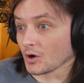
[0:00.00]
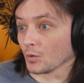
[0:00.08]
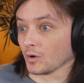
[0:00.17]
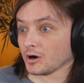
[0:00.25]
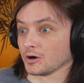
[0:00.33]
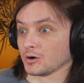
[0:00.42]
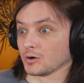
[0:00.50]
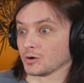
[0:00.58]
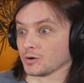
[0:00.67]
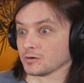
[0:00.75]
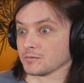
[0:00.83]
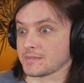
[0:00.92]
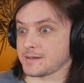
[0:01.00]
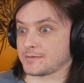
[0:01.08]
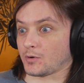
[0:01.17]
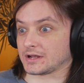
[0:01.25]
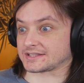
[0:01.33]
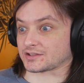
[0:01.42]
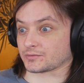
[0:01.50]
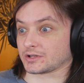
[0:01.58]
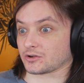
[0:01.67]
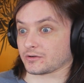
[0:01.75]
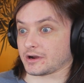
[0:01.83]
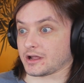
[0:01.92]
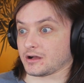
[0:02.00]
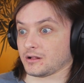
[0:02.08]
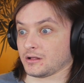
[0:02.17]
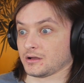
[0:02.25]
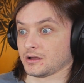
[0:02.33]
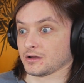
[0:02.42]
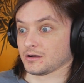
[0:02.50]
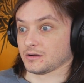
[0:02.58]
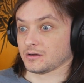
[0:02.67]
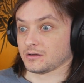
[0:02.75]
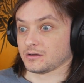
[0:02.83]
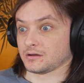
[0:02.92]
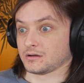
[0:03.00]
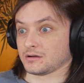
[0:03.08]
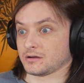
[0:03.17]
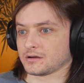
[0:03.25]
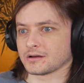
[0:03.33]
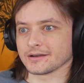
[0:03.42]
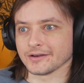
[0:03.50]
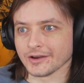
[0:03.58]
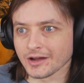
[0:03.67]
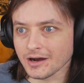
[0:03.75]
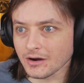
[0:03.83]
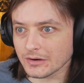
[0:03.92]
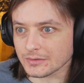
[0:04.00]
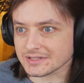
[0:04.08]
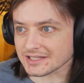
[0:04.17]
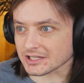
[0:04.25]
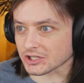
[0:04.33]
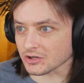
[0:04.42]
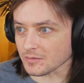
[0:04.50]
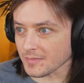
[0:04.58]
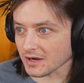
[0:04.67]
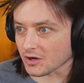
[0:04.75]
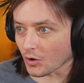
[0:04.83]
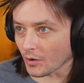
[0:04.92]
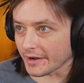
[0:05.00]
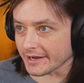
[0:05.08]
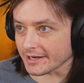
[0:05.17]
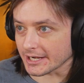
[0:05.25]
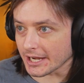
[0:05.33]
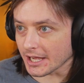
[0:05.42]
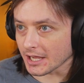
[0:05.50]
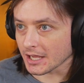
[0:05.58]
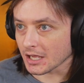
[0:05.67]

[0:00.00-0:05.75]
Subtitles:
Whoa, maybe it was the real grail. No, it was a cubemagoid.